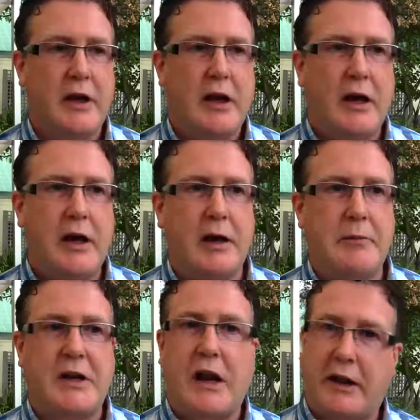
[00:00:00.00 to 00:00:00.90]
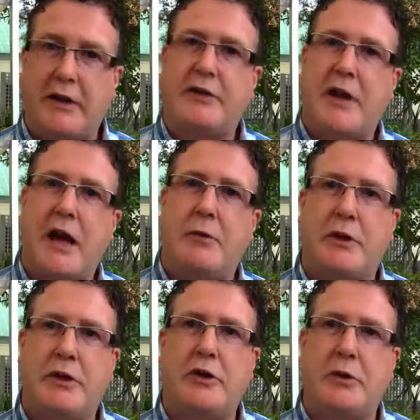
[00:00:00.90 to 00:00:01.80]
But I guess now with a
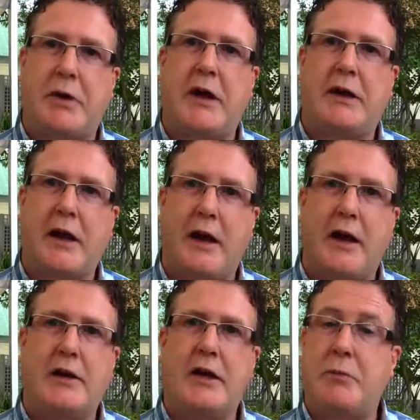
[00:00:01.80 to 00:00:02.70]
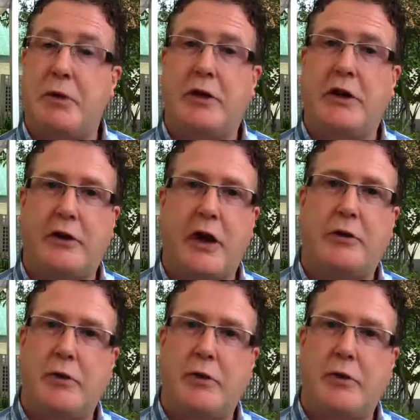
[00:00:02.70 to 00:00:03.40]
Union Pay card and the ability to go to